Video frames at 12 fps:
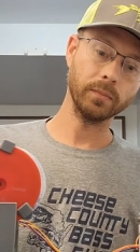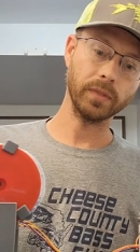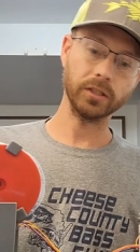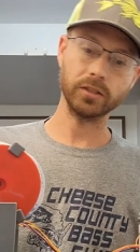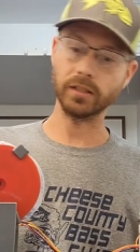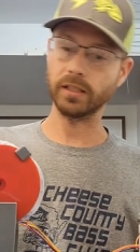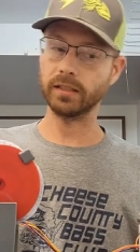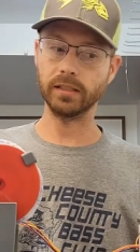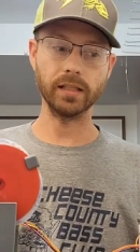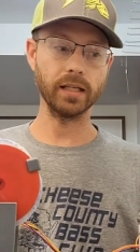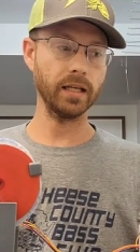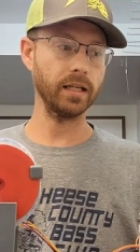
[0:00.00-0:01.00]
make sure that
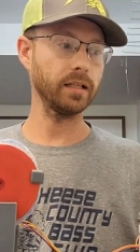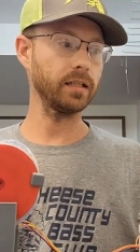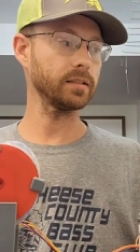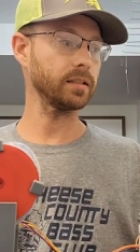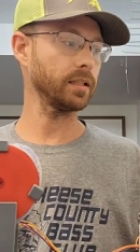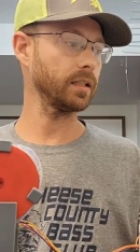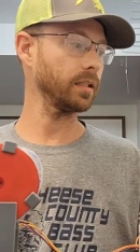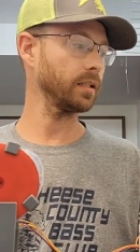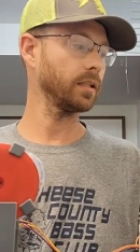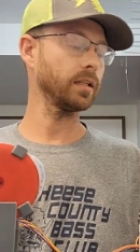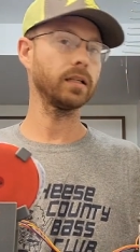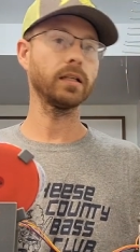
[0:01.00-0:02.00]
the head doesn't hit.
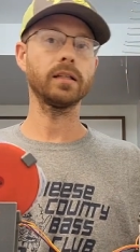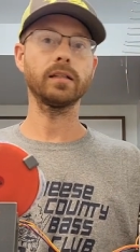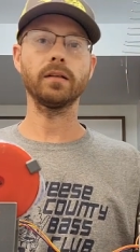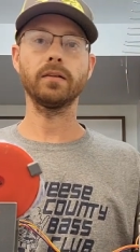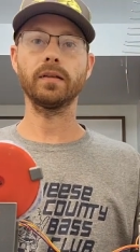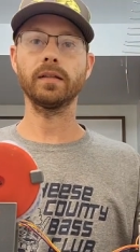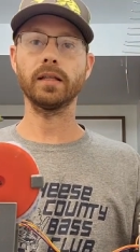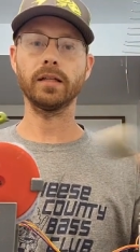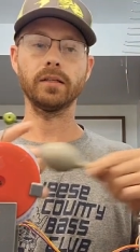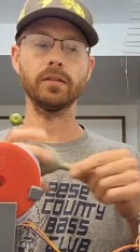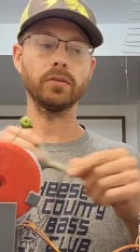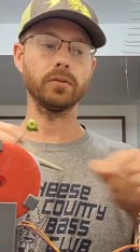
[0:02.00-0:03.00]
Another thing that I
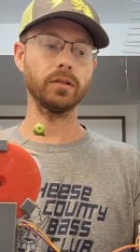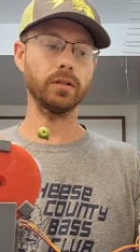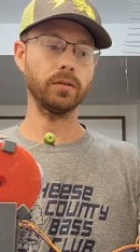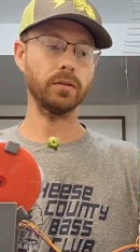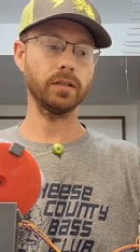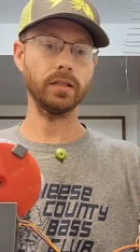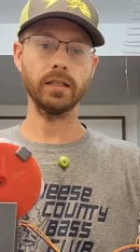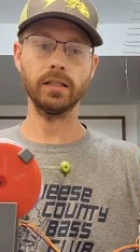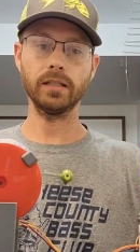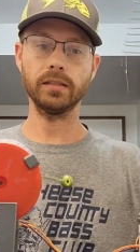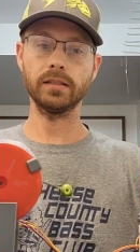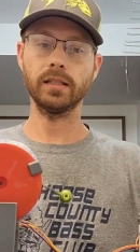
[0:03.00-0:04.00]
do though
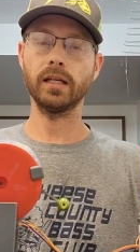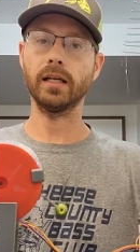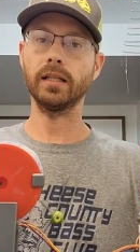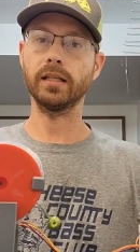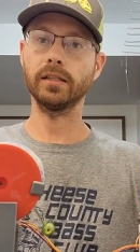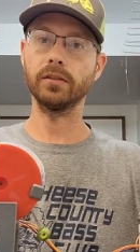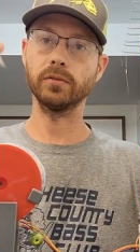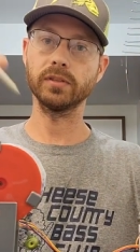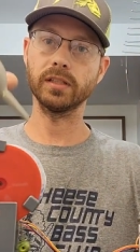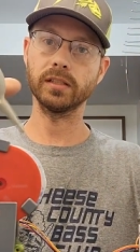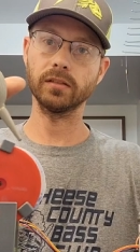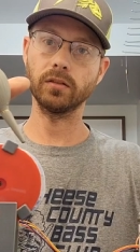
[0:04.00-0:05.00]
is I like to use
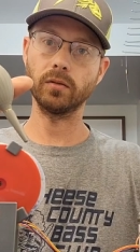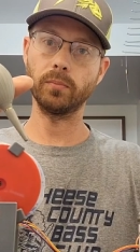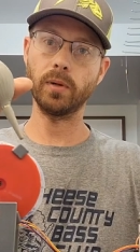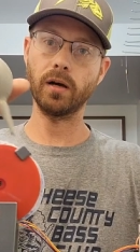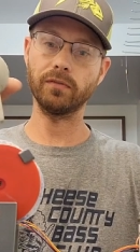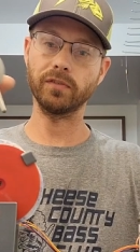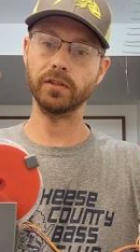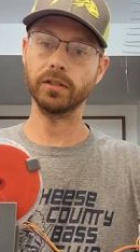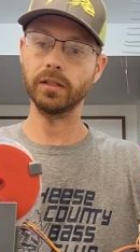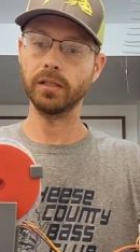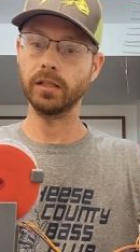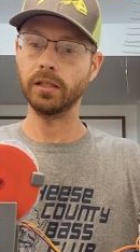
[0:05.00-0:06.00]
this little puffer.
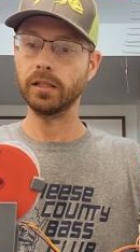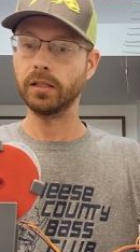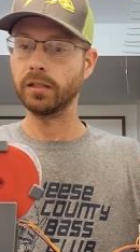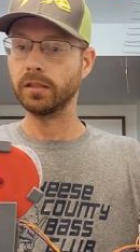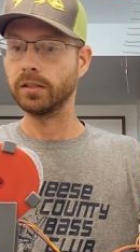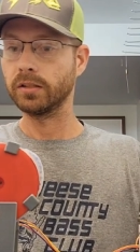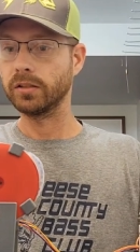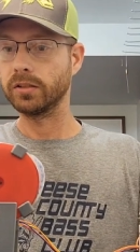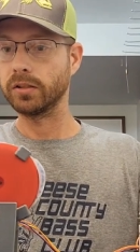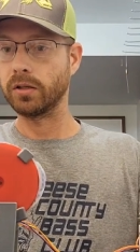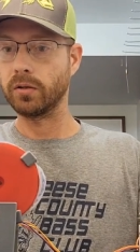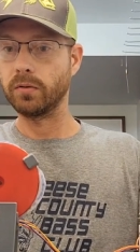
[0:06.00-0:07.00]

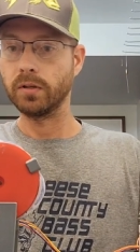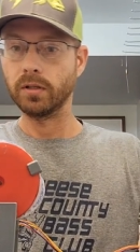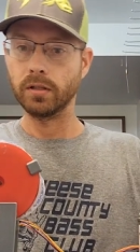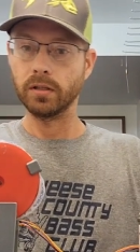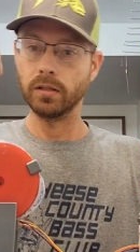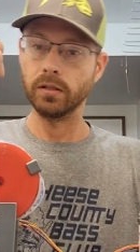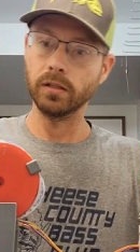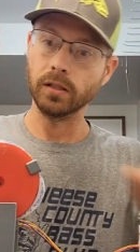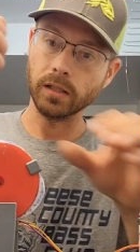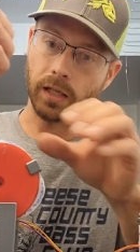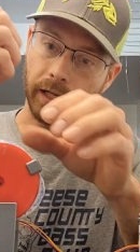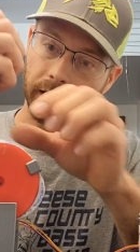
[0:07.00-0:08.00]
So
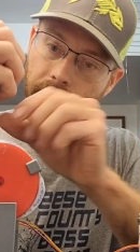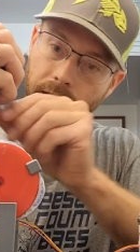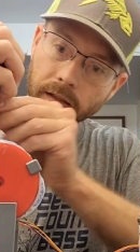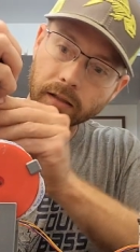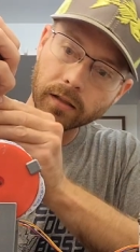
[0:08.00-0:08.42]
I can